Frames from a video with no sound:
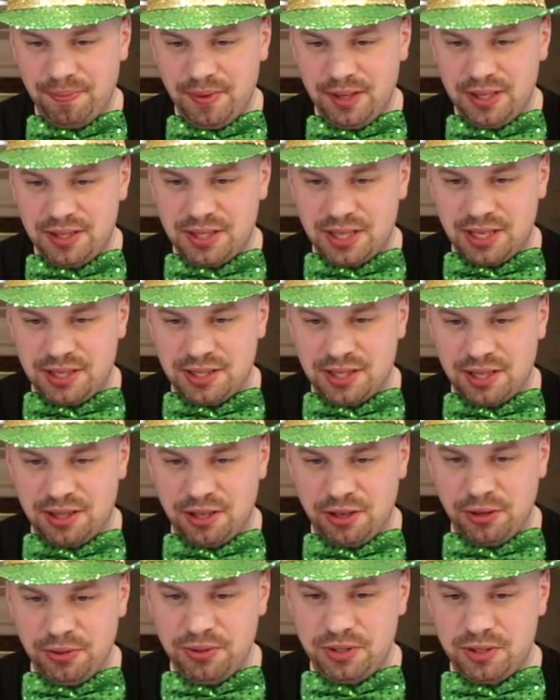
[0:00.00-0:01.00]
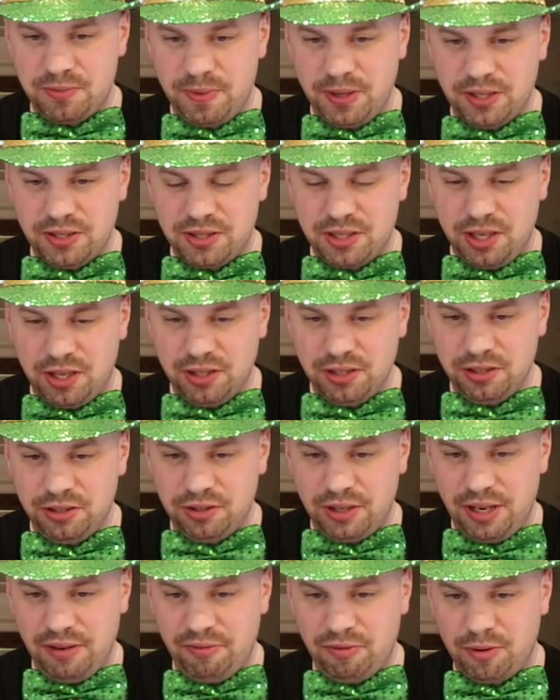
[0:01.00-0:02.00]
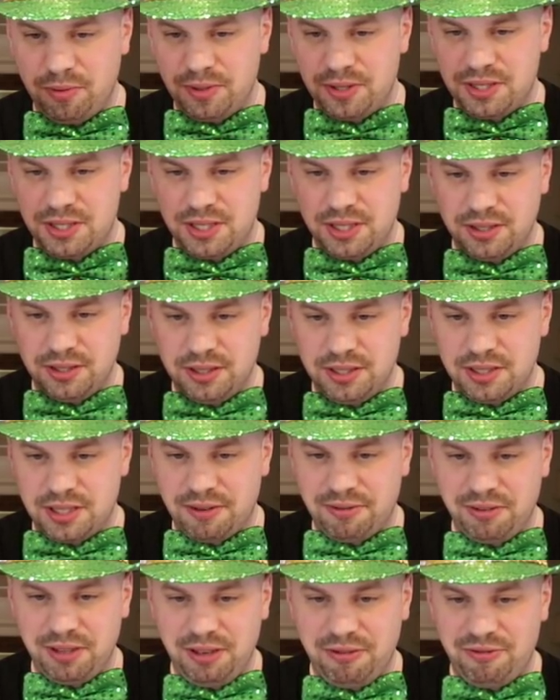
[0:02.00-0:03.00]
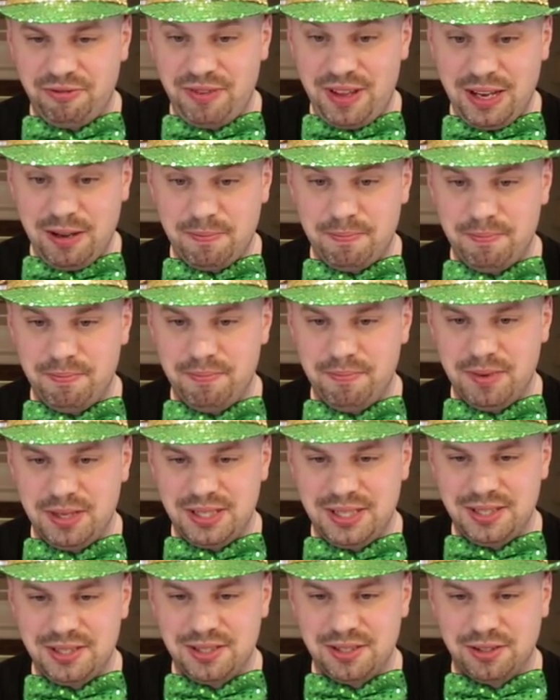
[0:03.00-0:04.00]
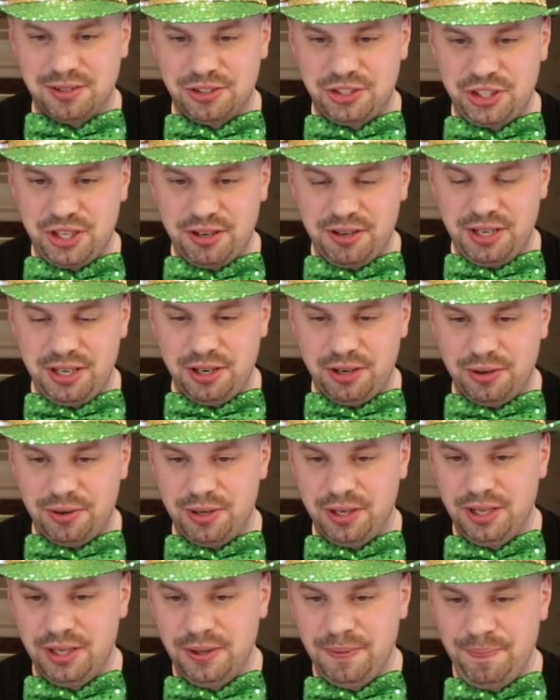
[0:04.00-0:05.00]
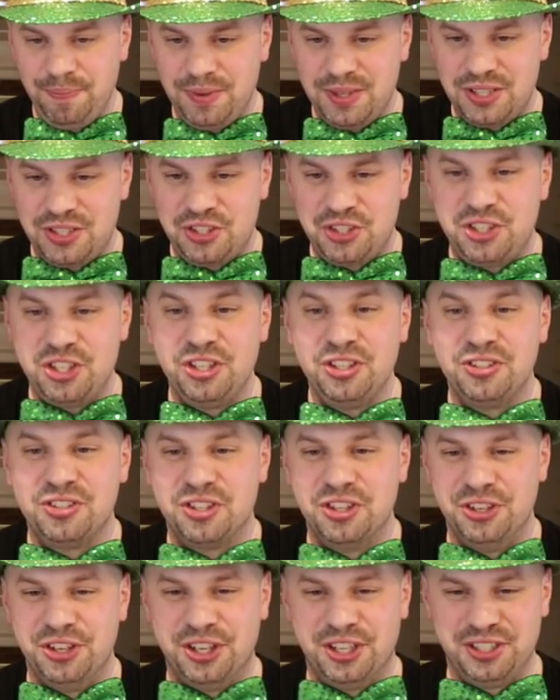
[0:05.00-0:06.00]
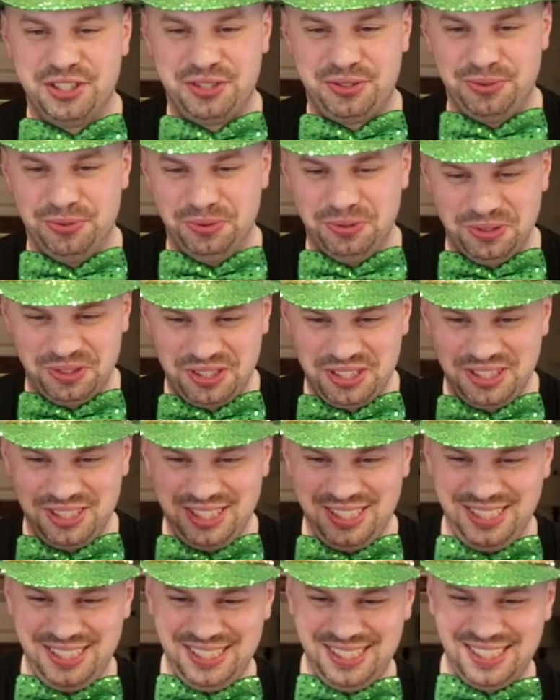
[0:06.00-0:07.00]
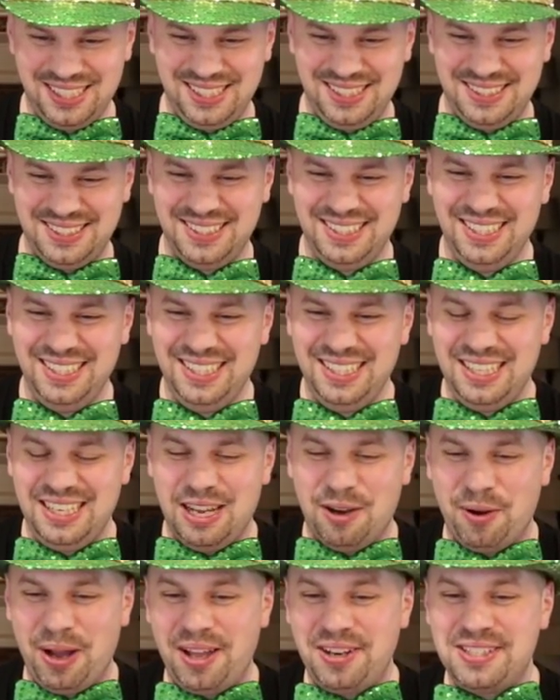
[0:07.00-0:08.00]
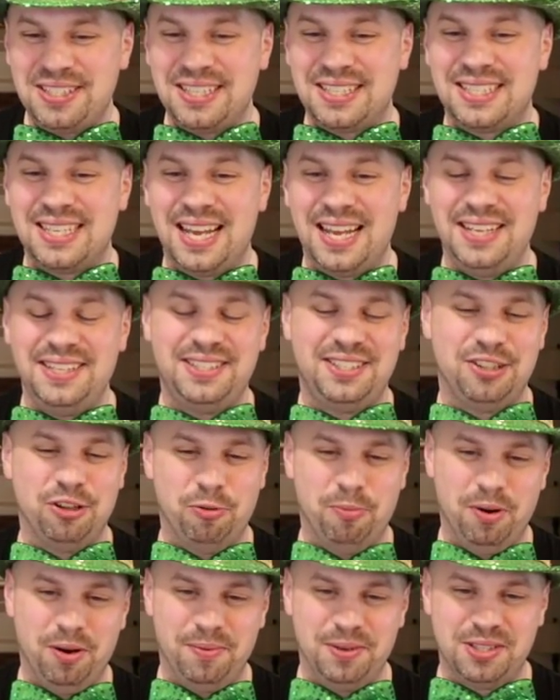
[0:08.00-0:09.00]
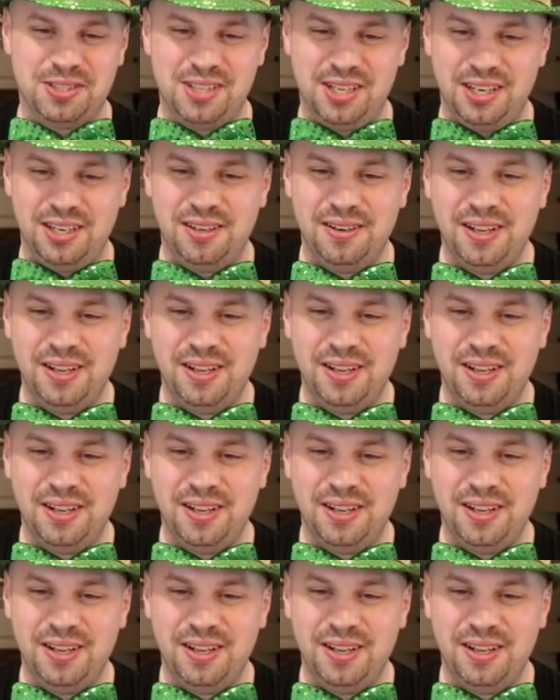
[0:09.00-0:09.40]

Says that the nose smells young, grain forward still, and definitely a fake medicinal cherry note stings the nostrils. Now, how does it taste though, Bourbon Sane?